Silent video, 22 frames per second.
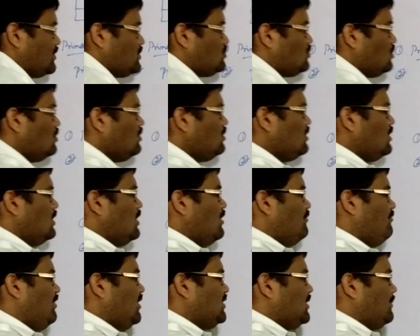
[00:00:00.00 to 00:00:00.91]
So
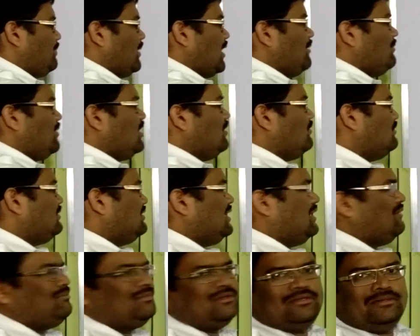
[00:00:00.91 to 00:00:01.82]
when the primary,
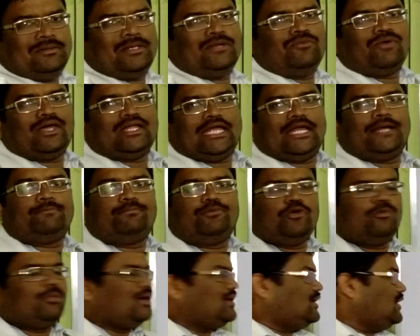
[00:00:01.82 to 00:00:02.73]
then at
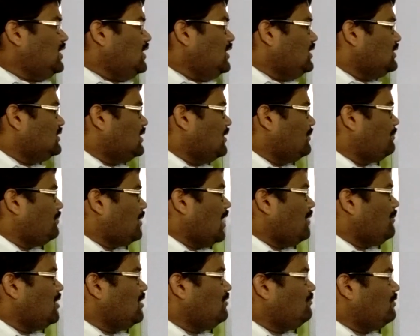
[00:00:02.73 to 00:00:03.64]
puberty, the
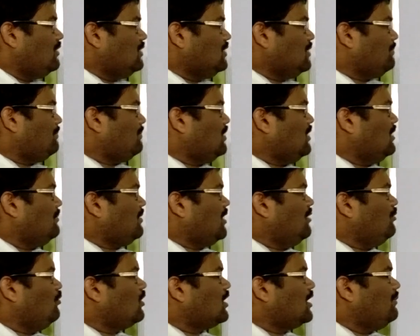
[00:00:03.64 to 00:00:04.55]

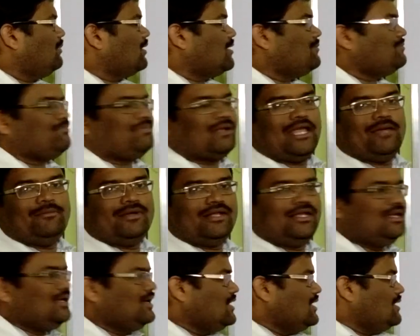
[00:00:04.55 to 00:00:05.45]
primordial becomes
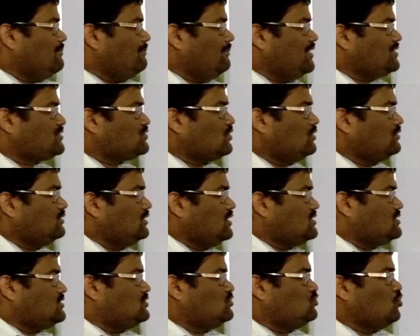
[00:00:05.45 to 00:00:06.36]
primary based on
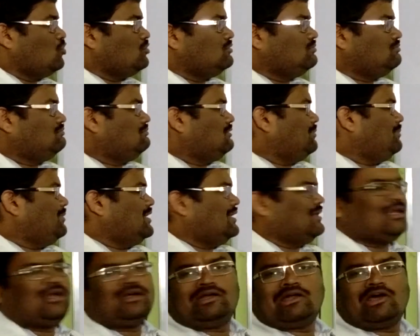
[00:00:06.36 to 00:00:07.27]
this. So that
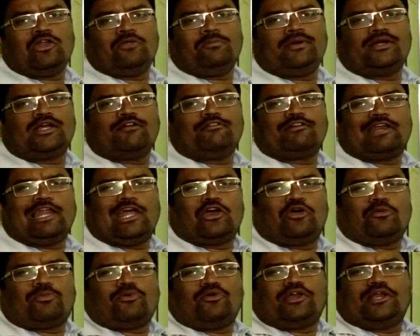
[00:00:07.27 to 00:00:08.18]
means the development of
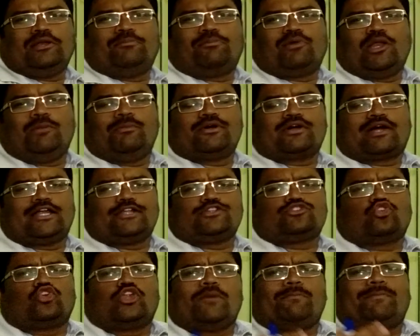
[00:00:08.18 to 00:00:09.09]
glycoprotein polymer
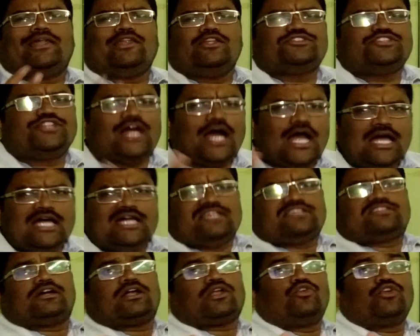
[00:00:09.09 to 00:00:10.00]
called zona pellucida
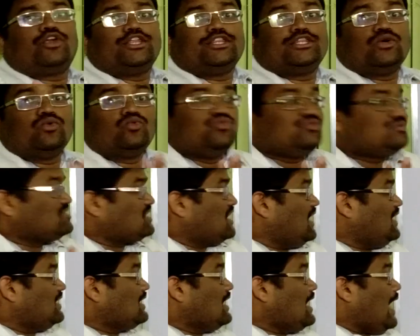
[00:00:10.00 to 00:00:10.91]
surrounding the
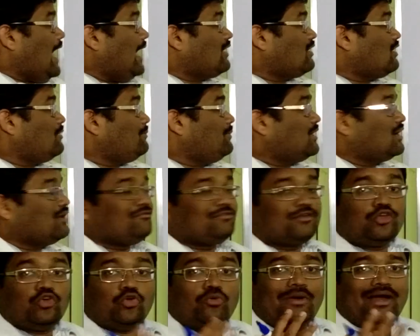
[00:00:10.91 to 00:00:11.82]
oocyte, and development of
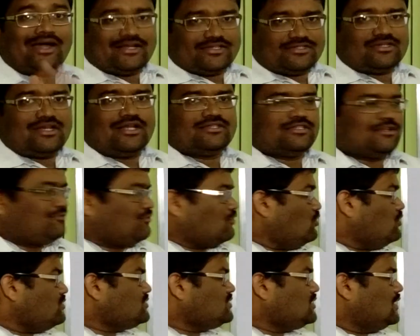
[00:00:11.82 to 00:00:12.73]
cuboidal cells, of
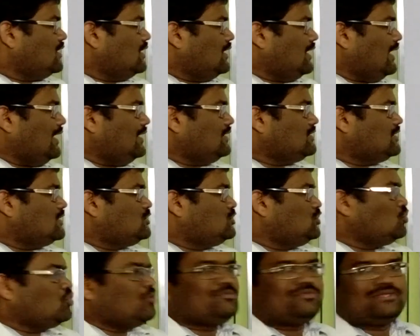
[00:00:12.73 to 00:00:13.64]
course, and the
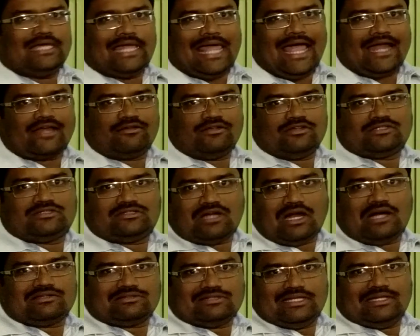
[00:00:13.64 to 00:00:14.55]
genome actually
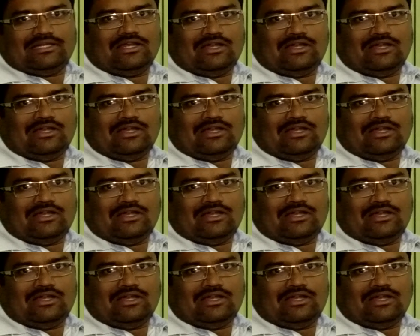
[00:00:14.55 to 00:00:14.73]
starts.